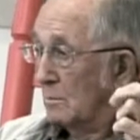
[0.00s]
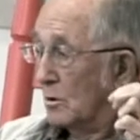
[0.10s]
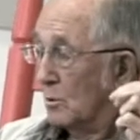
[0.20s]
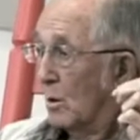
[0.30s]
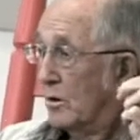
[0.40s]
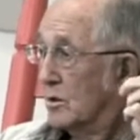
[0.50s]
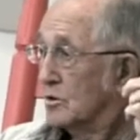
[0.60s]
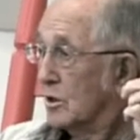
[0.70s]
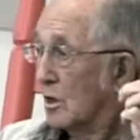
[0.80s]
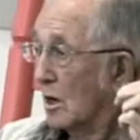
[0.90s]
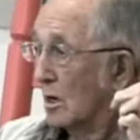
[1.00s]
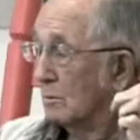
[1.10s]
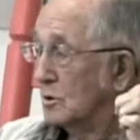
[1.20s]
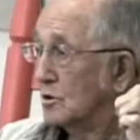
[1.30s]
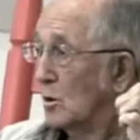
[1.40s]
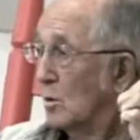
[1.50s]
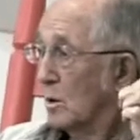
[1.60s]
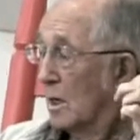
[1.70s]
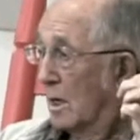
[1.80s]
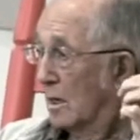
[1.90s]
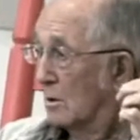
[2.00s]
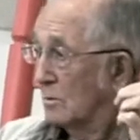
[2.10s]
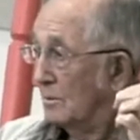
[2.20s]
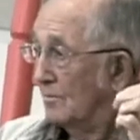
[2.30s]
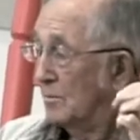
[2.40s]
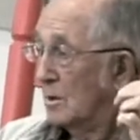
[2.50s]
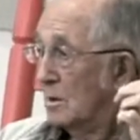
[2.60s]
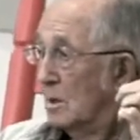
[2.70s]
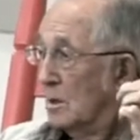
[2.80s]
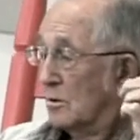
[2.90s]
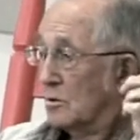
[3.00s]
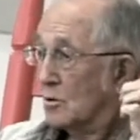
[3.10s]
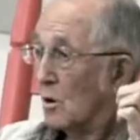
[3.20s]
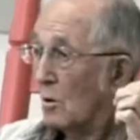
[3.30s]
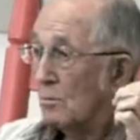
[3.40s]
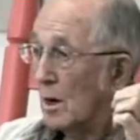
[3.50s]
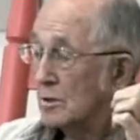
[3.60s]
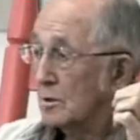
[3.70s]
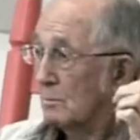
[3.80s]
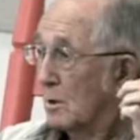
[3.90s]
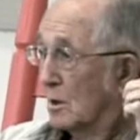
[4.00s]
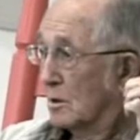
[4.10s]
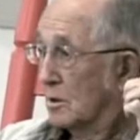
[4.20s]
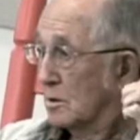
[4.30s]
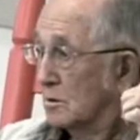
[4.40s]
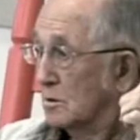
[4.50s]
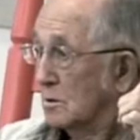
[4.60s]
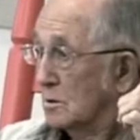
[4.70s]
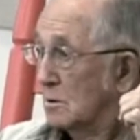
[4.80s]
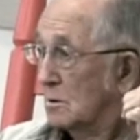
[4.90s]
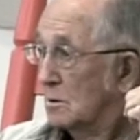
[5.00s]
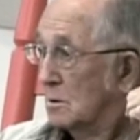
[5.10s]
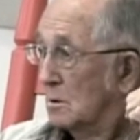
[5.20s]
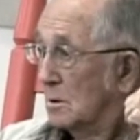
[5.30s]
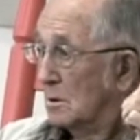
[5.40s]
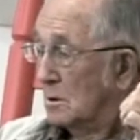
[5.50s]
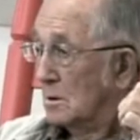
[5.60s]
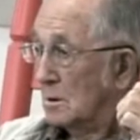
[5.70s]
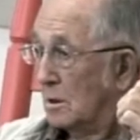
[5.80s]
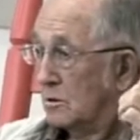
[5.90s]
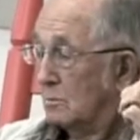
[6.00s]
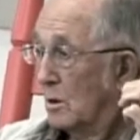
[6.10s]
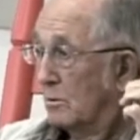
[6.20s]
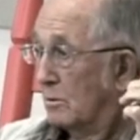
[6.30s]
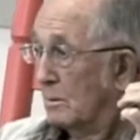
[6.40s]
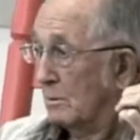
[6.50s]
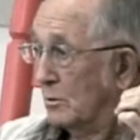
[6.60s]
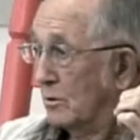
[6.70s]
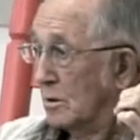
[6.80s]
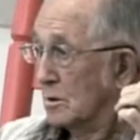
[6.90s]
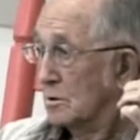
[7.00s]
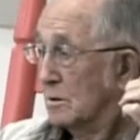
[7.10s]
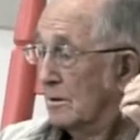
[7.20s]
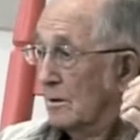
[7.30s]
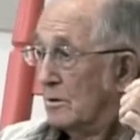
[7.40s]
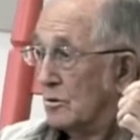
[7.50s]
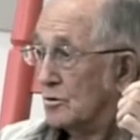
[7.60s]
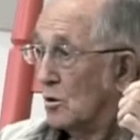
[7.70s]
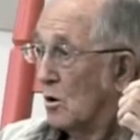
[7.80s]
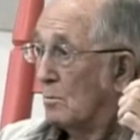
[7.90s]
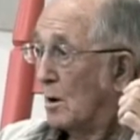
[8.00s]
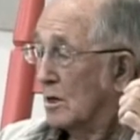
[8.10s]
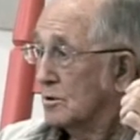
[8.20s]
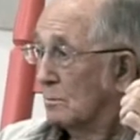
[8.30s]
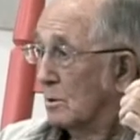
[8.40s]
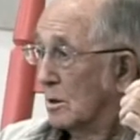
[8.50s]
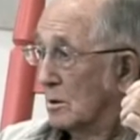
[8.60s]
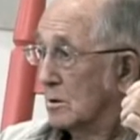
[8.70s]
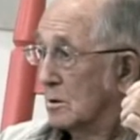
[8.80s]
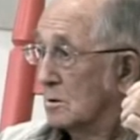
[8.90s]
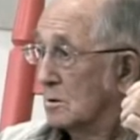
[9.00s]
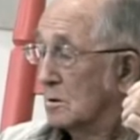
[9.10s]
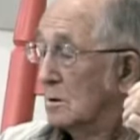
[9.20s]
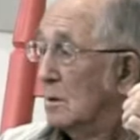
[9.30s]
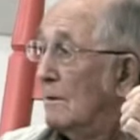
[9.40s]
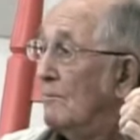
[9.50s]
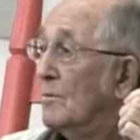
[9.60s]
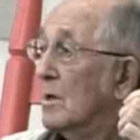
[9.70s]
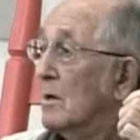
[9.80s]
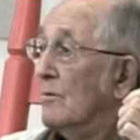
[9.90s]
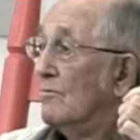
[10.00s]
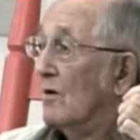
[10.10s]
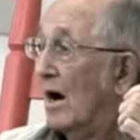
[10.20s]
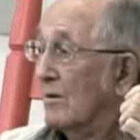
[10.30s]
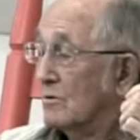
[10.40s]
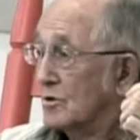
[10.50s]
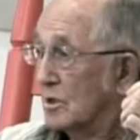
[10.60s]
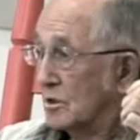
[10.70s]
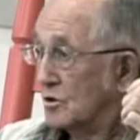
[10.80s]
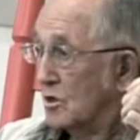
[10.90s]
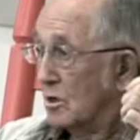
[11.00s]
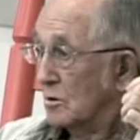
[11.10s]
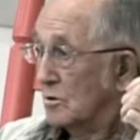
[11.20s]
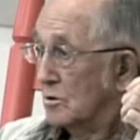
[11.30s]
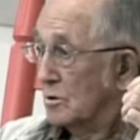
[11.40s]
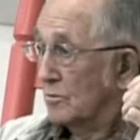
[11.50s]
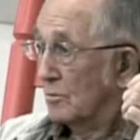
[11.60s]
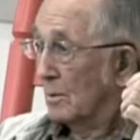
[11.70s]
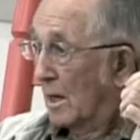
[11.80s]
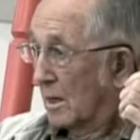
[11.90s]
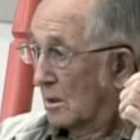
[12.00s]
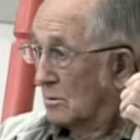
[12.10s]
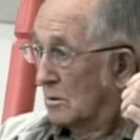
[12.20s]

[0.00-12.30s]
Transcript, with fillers: But the way this economy is going now, there's all possibilities, and you might remember this, there's all possibilities five or six years now.